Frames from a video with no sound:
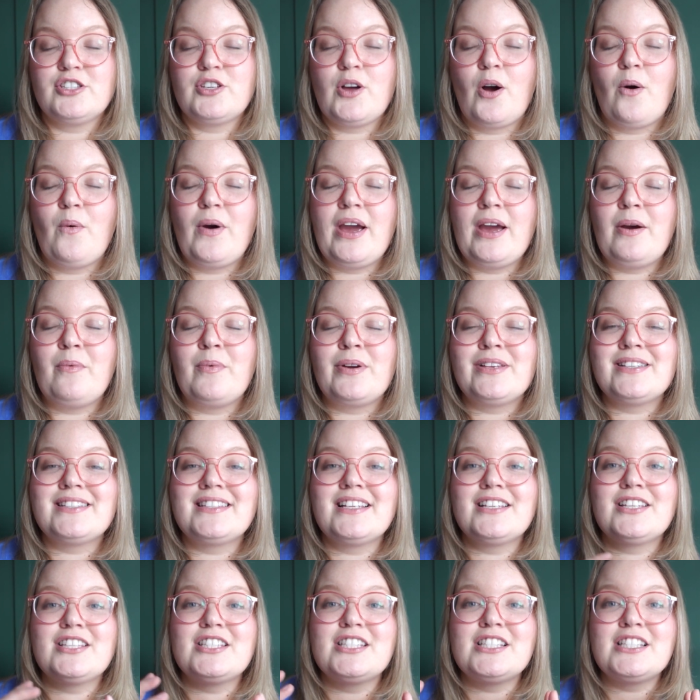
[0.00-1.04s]
So it
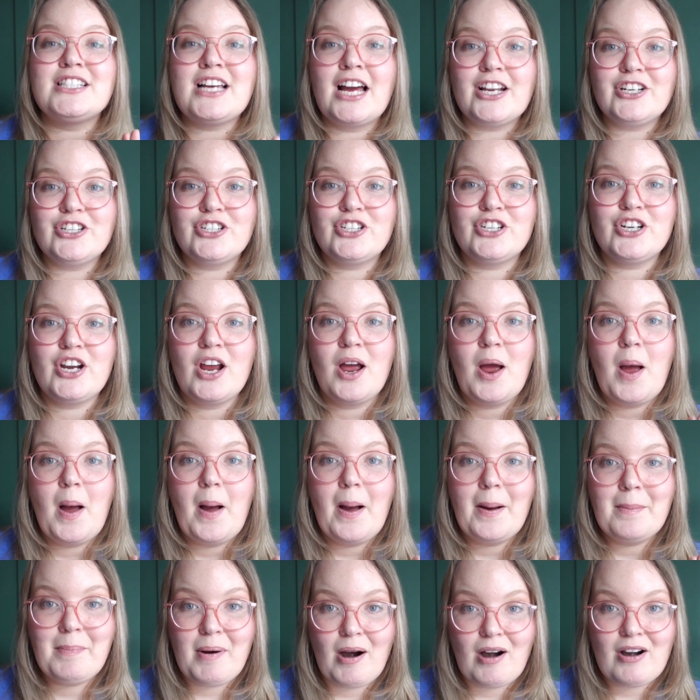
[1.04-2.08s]
was such
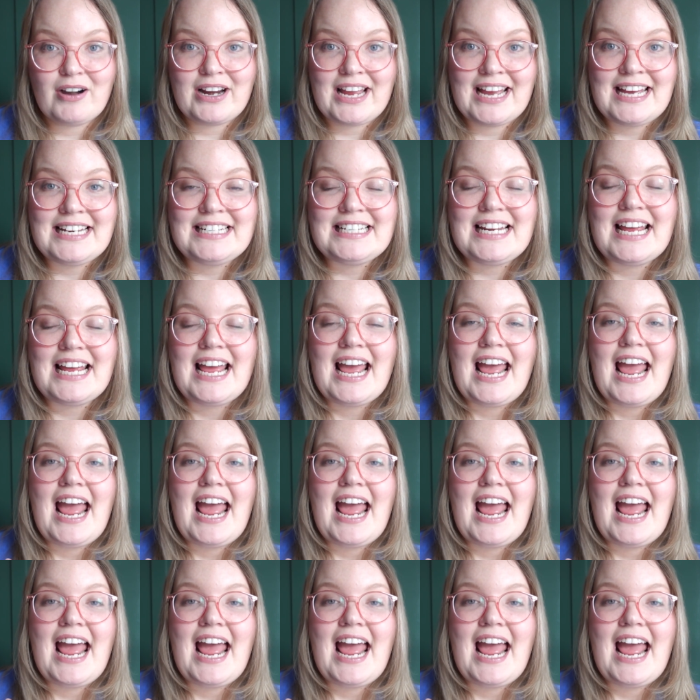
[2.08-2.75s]
a bargain.